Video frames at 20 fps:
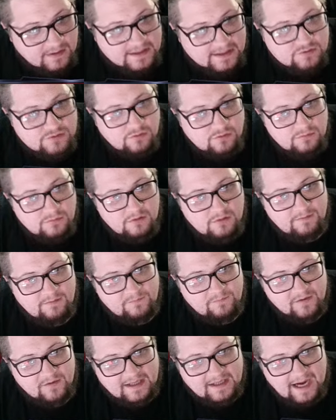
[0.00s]
get to a move? And
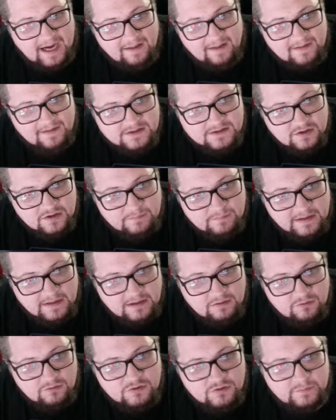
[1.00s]
if it can, that's going to be
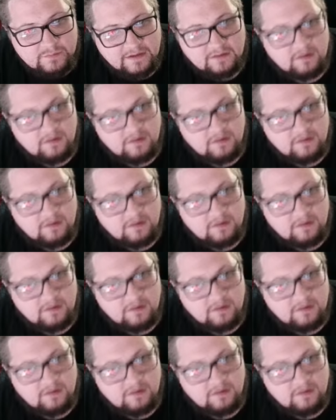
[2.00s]
huge.